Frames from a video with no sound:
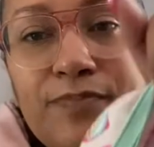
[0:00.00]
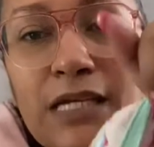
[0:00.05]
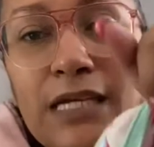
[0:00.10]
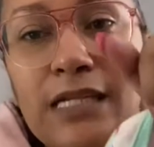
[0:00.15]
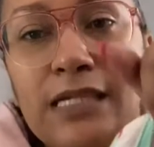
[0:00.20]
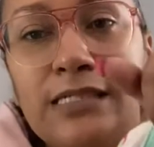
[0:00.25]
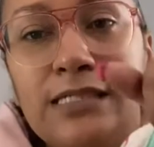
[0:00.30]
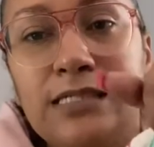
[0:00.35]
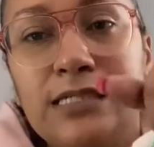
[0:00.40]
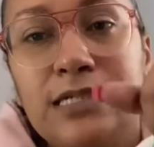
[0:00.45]

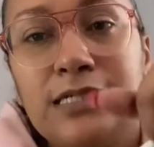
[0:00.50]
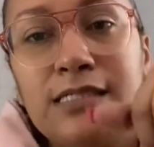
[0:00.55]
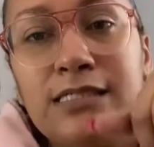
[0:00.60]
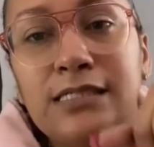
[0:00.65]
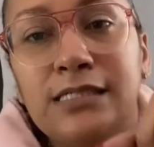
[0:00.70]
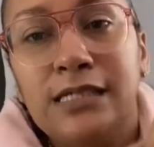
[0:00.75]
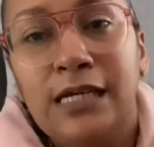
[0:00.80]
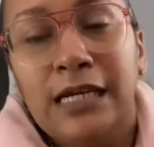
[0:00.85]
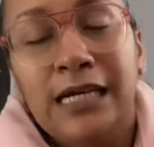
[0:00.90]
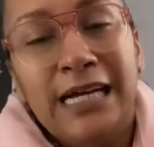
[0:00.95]
And it
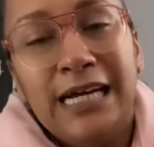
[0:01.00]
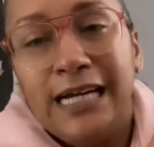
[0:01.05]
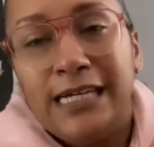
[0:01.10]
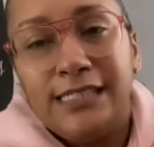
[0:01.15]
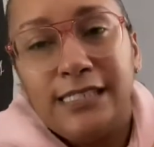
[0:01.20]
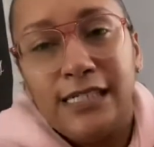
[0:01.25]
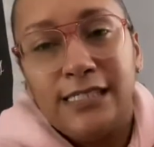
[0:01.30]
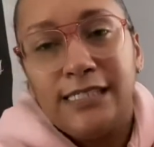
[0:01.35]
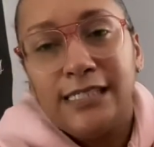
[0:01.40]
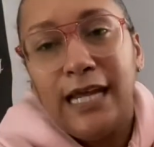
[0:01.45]
does, it
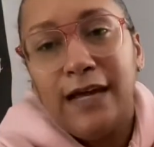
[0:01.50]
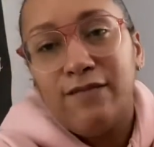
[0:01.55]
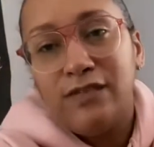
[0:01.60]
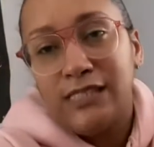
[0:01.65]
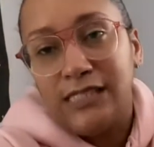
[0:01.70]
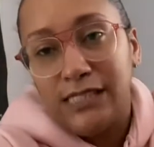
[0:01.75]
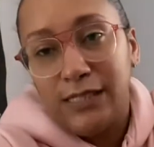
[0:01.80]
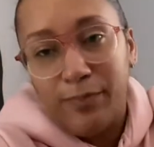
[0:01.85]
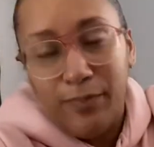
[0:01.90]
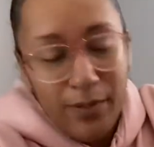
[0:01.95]
doesn't have a
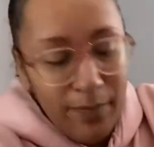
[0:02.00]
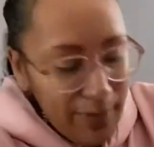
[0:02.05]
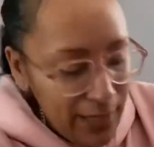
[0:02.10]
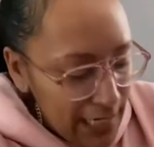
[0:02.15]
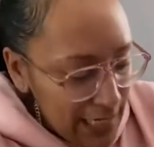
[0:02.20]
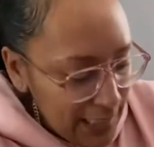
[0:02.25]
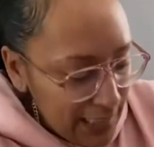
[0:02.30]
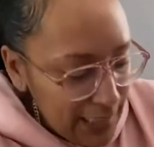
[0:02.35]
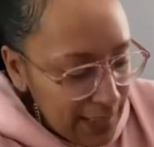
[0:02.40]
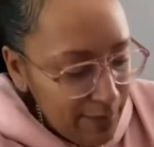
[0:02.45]
zipper
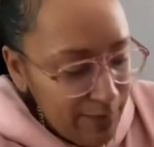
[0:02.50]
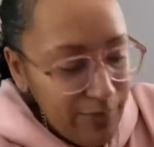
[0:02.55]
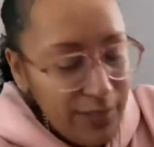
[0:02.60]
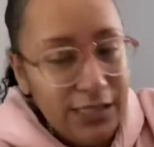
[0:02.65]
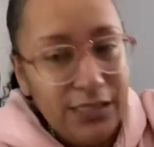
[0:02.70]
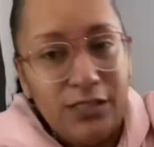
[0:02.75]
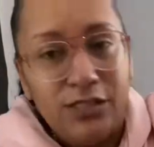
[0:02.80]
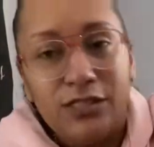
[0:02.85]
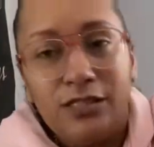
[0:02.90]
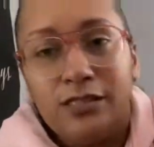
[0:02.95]
pocket, but
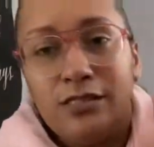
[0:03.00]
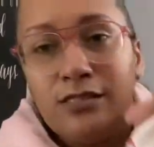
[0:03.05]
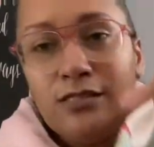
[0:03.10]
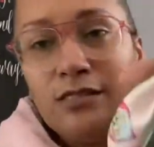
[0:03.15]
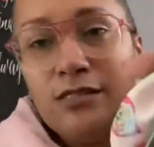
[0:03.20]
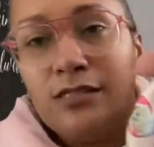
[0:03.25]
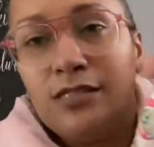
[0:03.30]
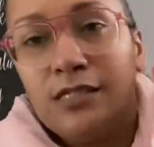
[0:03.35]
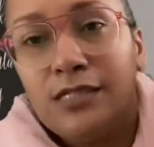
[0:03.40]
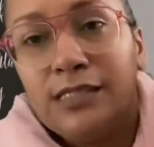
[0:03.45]
it just
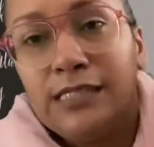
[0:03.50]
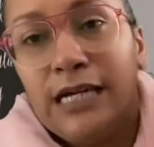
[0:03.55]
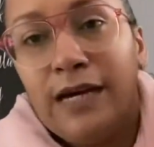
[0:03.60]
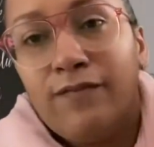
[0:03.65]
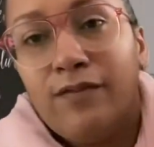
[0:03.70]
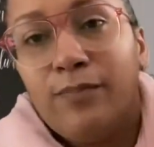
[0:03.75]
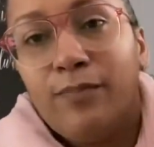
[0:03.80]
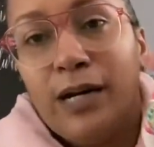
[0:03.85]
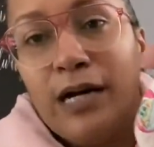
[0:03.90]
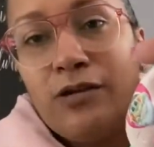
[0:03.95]
does have
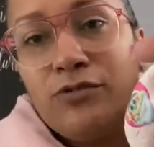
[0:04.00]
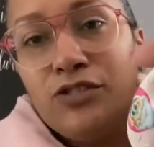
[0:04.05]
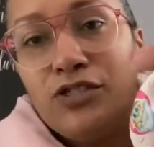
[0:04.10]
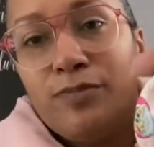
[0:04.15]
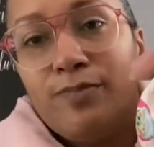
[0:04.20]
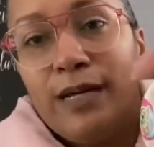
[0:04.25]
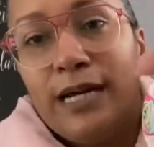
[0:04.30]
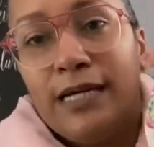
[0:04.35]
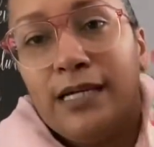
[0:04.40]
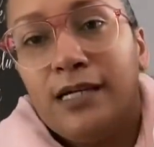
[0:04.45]
a pouch
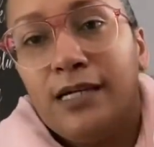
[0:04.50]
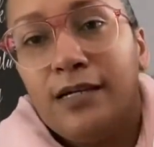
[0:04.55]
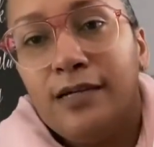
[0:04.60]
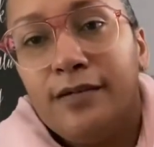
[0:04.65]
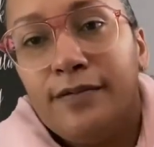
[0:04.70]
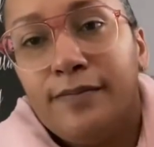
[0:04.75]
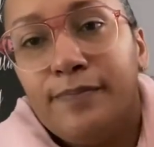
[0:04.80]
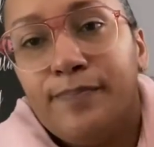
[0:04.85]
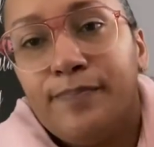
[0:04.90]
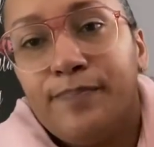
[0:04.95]
back here